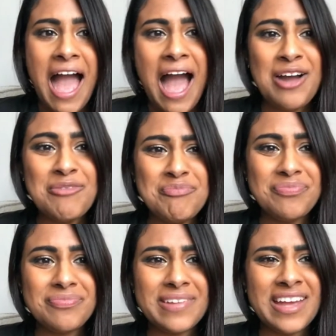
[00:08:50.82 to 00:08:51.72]

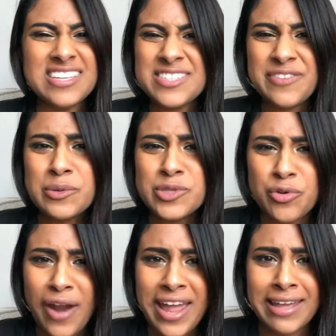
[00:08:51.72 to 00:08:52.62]
Um, it just feels
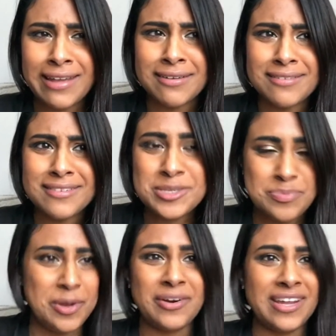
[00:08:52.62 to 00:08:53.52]
great, to
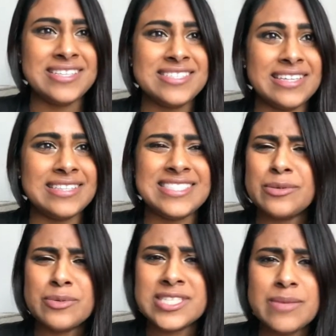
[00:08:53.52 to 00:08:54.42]
be honest. It
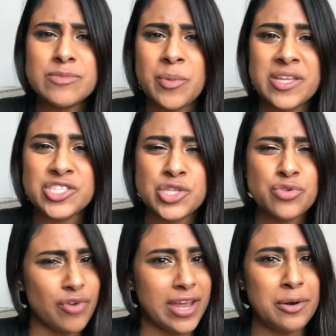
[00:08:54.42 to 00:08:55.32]
still seems a bit
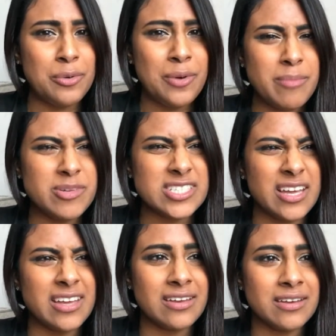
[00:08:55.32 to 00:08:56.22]
surreal. I'm just
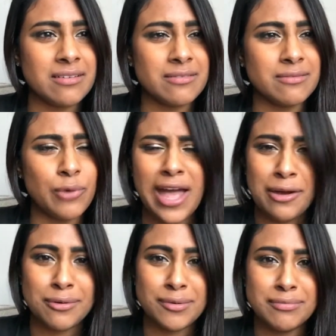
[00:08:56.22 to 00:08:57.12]
like,
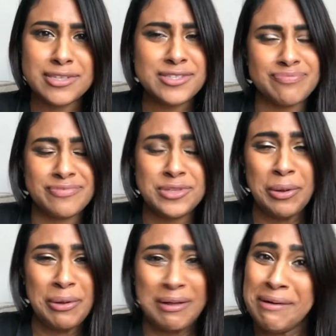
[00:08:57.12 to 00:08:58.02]
wow, it's
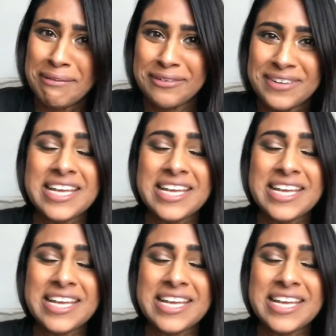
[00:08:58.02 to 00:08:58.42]
so cool.